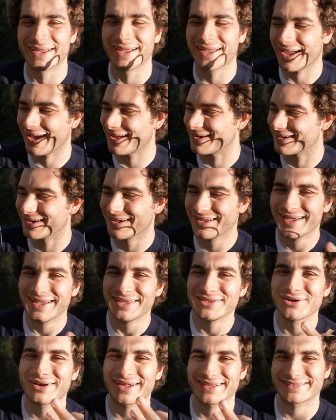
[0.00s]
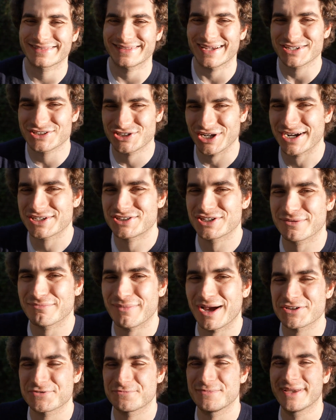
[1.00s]
And you can start charging
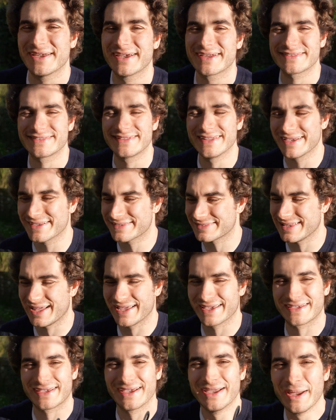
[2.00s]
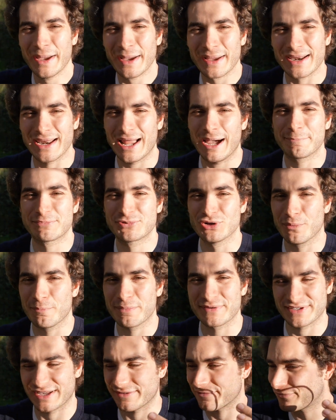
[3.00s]
much bigger things like
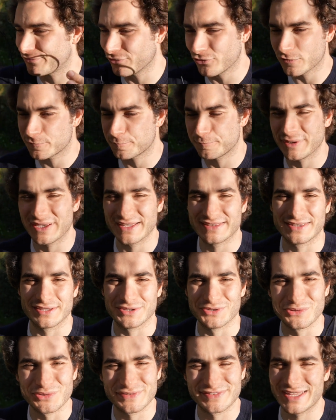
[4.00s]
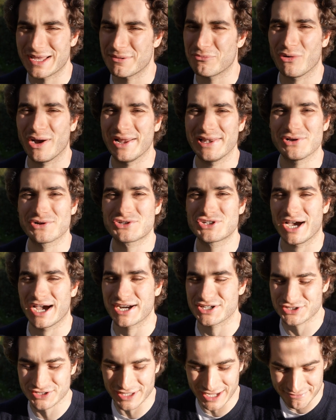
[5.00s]
laptops at full speed, use them while you
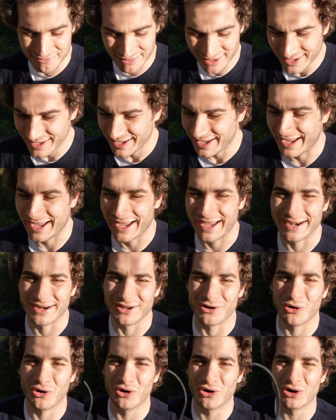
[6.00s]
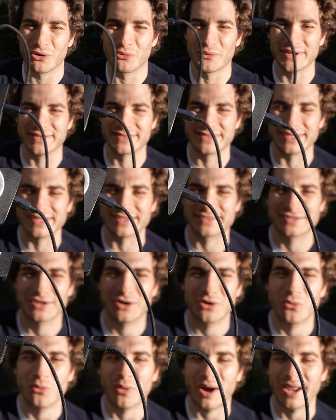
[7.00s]
charge them, and all with this
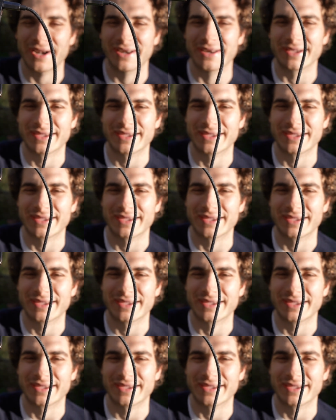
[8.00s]
one